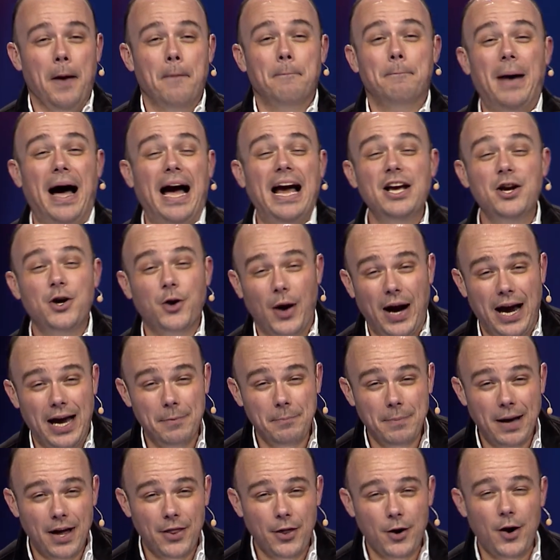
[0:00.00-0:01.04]
My
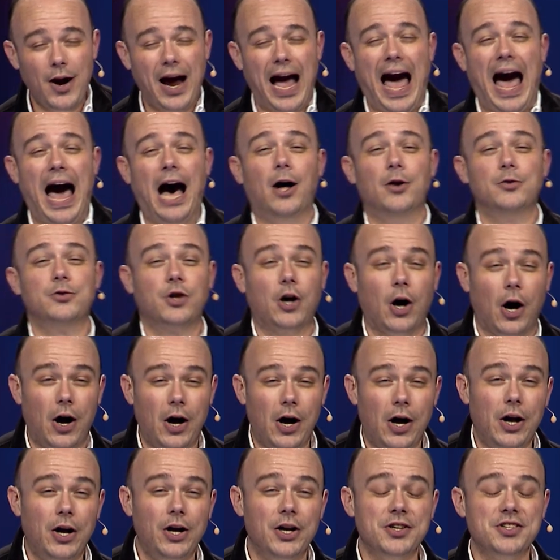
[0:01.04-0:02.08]
grandmother
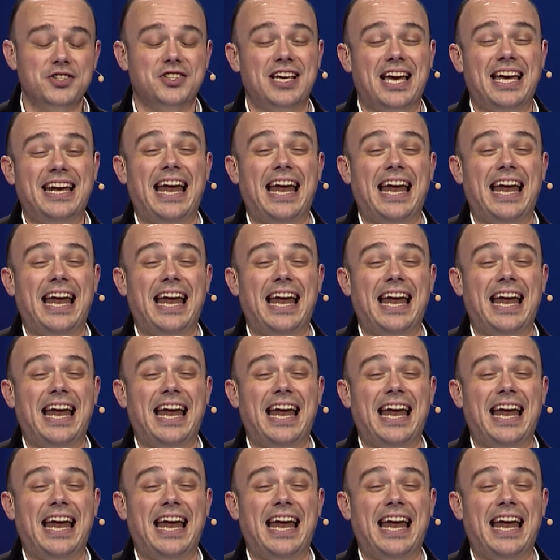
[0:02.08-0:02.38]
outcalls